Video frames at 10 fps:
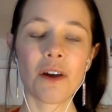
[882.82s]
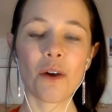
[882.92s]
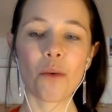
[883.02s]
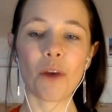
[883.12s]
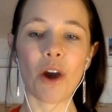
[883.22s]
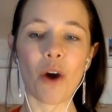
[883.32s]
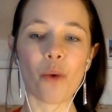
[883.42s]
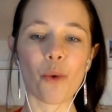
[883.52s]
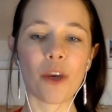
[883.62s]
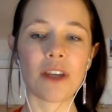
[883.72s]
We are
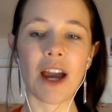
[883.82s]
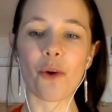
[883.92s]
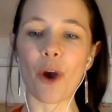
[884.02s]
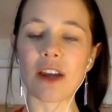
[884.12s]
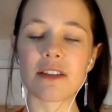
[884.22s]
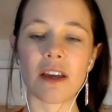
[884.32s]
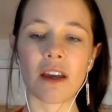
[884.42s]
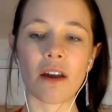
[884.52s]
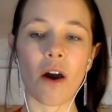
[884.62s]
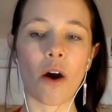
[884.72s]

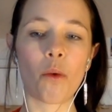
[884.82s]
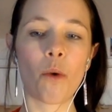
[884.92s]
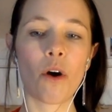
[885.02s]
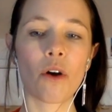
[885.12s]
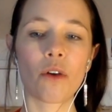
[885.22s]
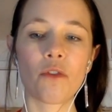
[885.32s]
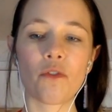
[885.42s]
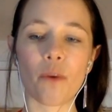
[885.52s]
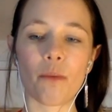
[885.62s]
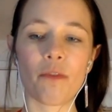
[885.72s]
redirecting our world
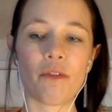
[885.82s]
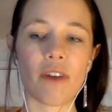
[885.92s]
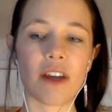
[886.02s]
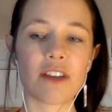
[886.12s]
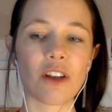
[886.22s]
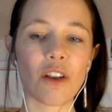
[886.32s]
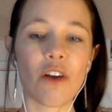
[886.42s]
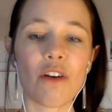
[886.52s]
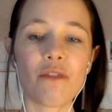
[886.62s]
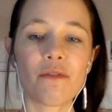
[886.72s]
from fear to
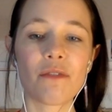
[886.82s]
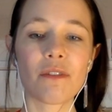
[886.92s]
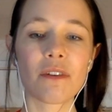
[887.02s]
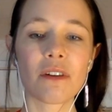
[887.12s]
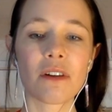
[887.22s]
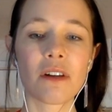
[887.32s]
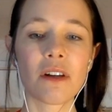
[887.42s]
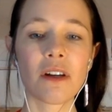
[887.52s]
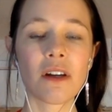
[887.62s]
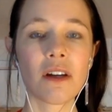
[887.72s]
love.
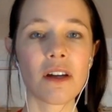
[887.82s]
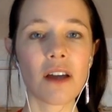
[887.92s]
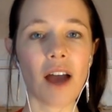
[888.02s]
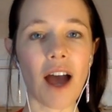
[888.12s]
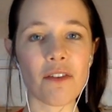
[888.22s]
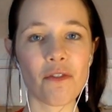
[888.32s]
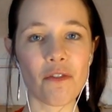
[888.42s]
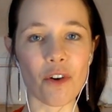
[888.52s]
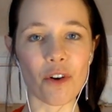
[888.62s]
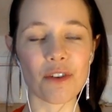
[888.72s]
And
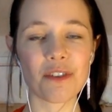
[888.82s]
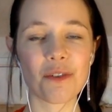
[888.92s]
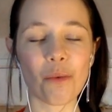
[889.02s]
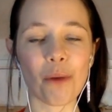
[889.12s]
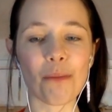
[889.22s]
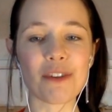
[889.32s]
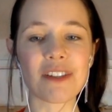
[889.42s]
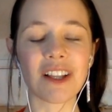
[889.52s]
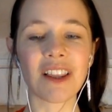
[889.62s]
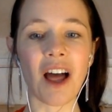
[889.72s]
first, we must
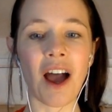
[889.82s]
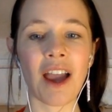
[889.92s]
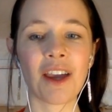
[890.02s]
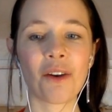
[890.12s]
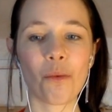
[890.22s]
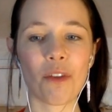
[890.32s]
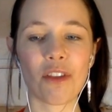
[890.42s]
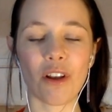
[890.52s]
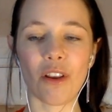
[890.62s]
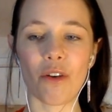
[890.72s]
align with
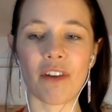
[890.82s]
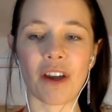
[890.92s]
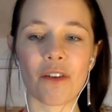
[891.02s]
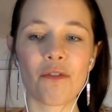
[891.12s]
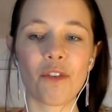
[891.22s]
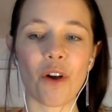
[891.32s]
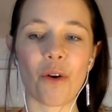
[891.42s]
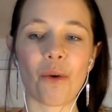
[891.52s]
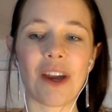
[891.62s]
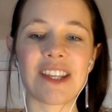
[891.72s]
the loving
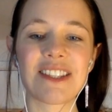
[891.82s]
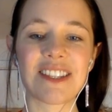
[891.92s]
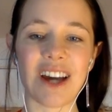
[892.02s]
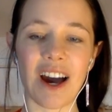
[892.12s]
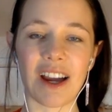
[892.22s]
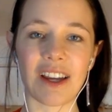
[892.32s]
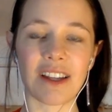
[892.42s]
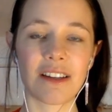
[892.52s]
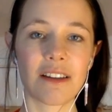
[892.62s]
flow inside.